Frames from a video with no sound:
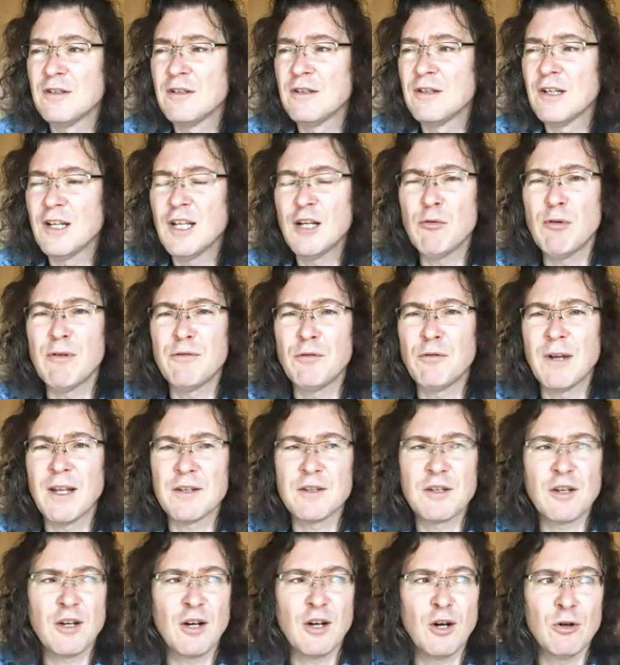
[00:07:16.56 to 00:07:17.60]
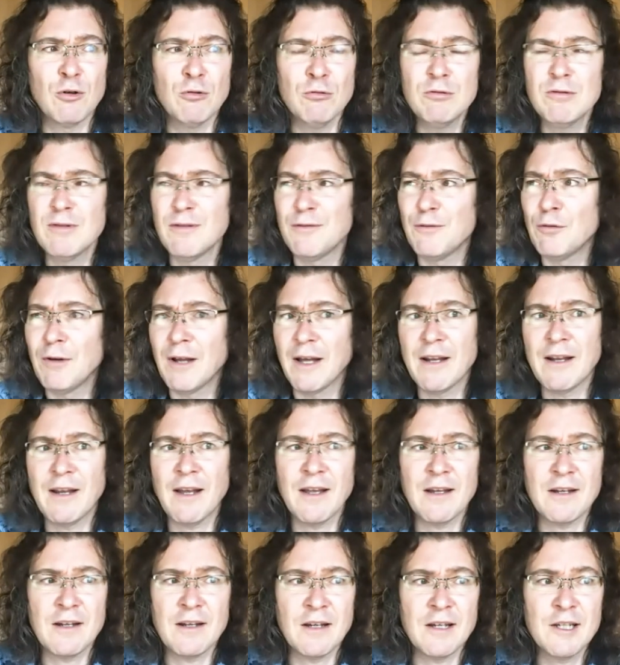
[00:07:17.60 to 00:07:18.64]
You know, we've all had colds, we've all had
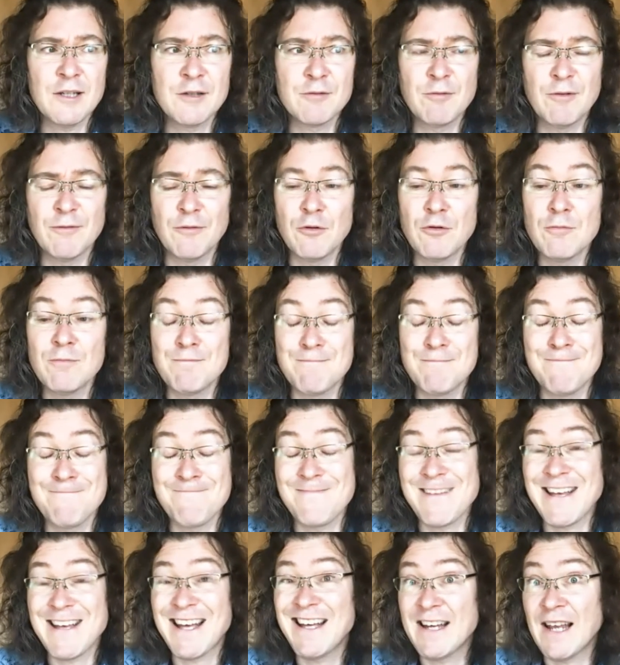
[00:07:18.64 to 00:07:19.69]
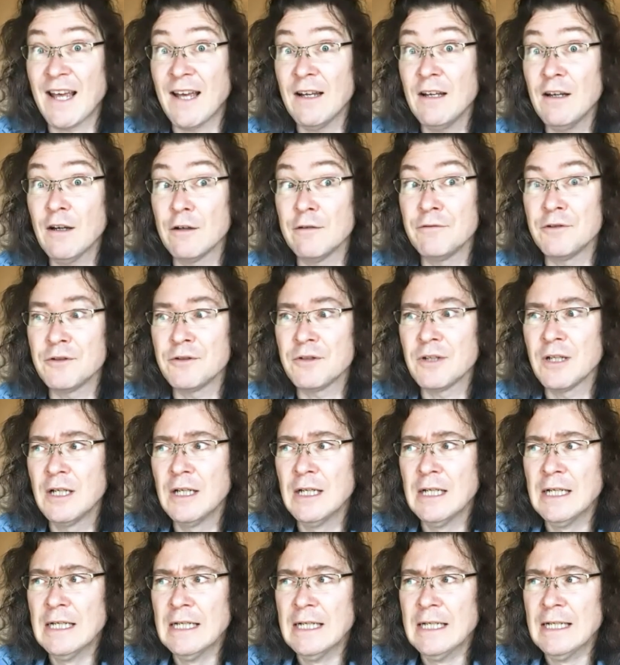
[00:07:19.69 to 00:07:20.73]
headaches, we've all had
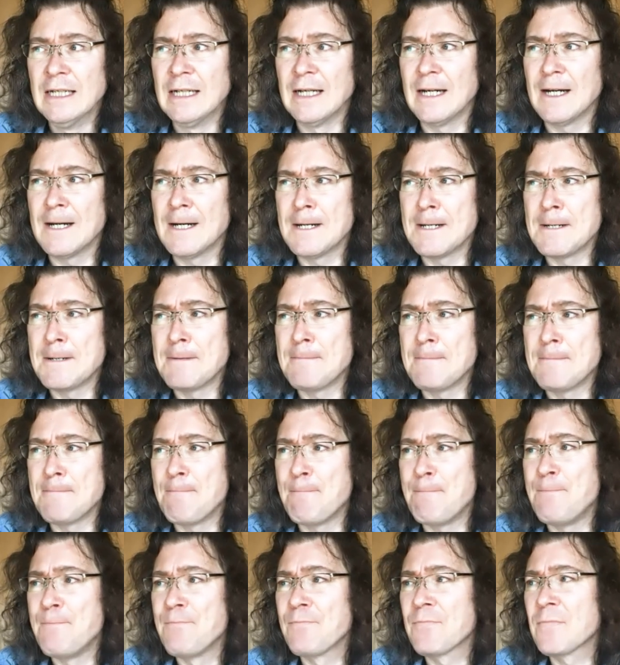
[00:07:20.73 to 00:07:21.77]
hangovers.